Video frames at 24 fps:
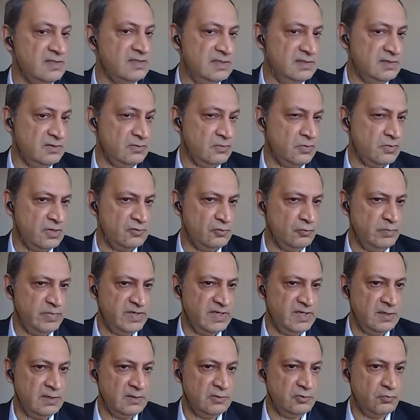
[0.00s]
that is going to
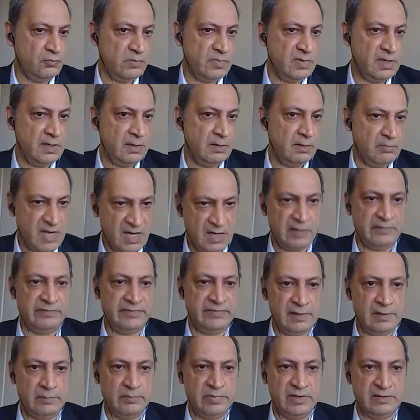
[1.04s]
be make
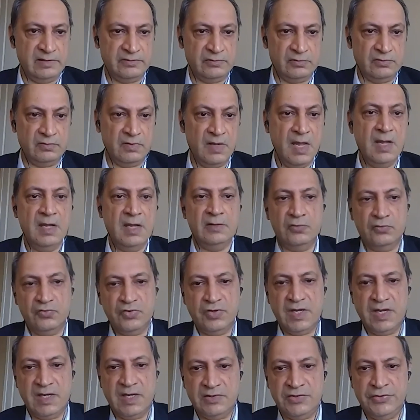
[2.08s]
available to
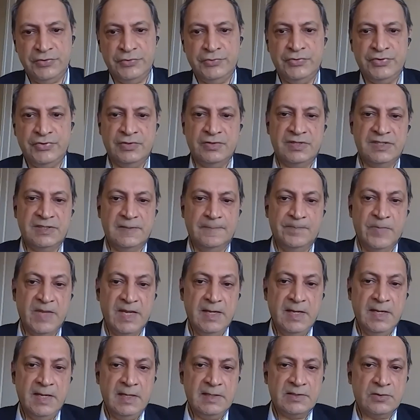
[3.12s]
the end users.
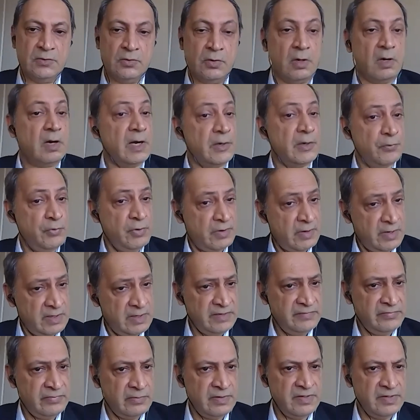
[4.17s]
So are we
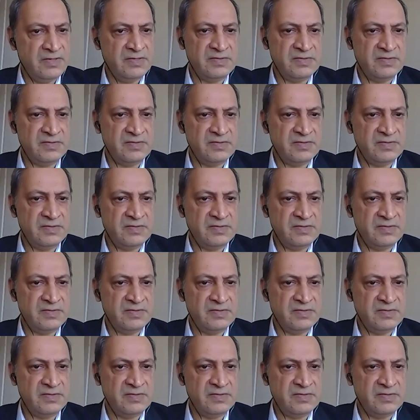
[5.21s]
ready for